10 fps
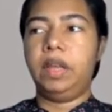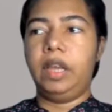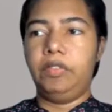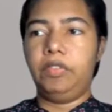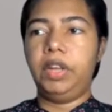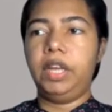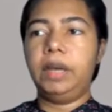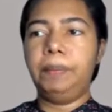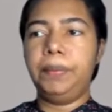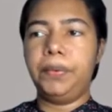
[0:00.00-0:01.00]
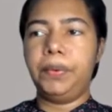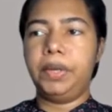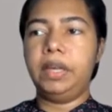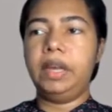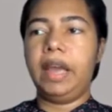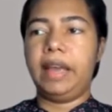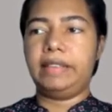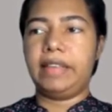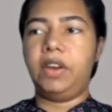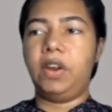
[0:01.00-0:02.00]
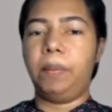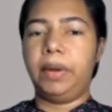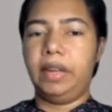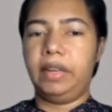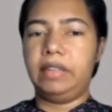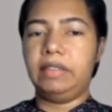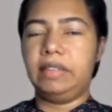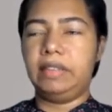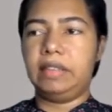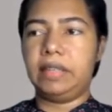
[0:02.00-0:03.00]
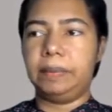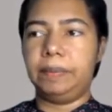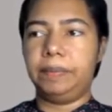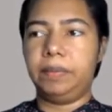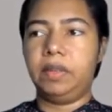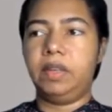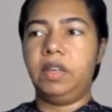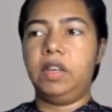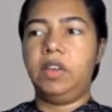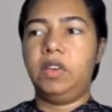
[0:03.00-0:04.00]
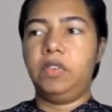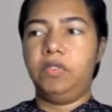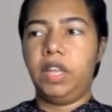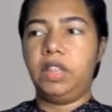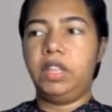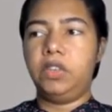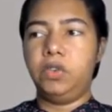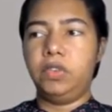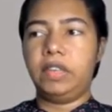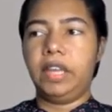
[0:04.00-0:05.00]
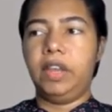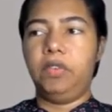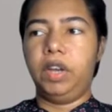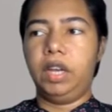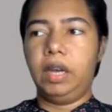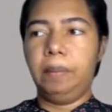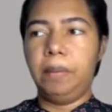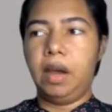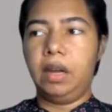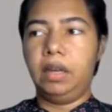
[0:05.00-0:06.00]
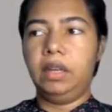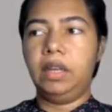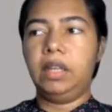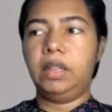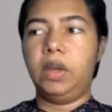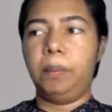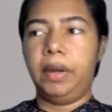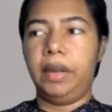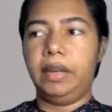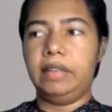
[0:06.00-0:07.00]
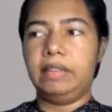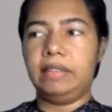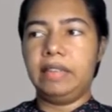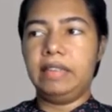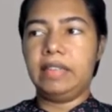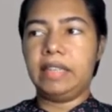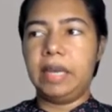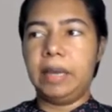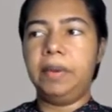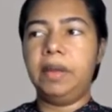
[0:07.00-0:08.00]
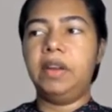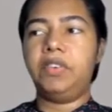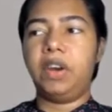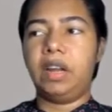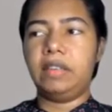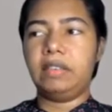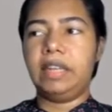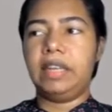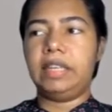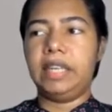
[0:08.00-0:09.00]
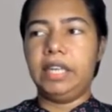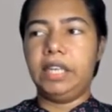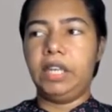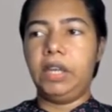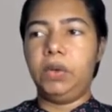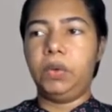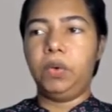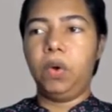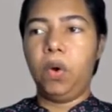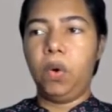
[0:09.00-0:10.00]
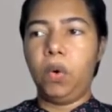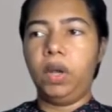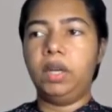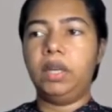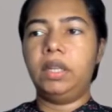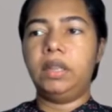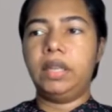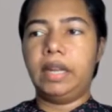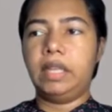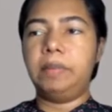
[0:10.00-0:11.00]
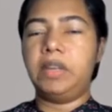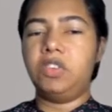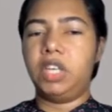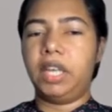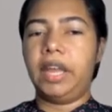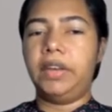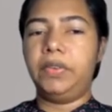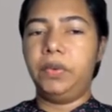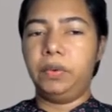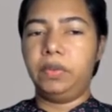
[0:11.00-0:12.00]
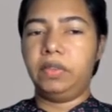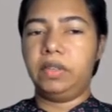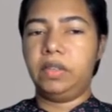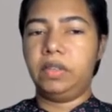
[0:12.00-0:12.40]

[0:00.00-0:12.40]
Every computer has an operating system. When the user gives a command, the operating system translates it into code that the machine can use.